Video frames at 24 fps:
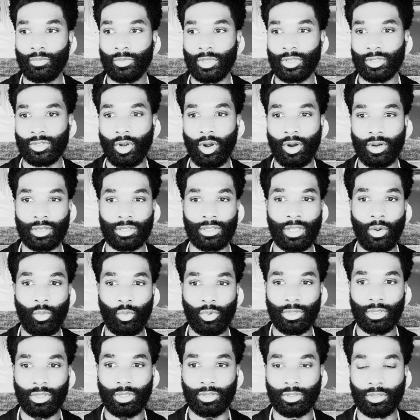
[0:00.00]
these artists that we
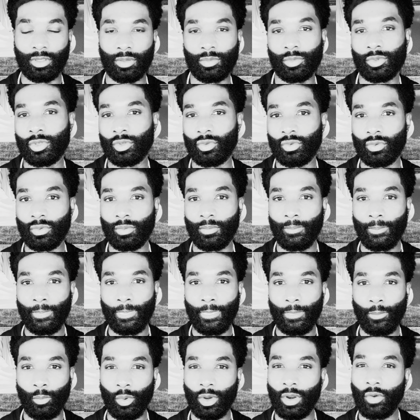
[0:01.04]
looked up to.
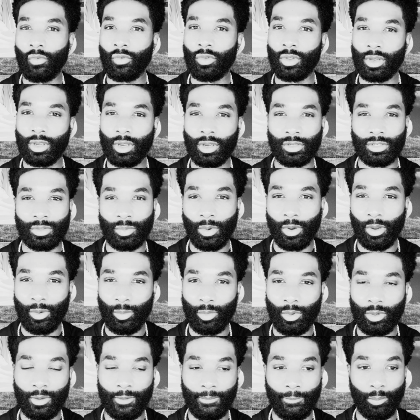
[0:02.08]
whatever the case may
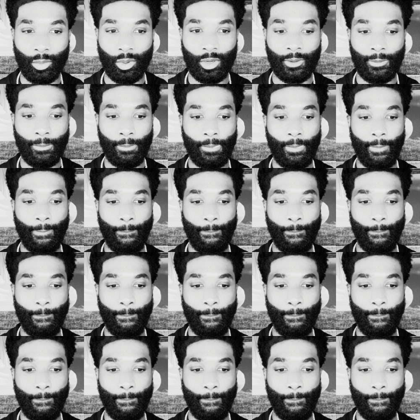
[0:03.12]
be. But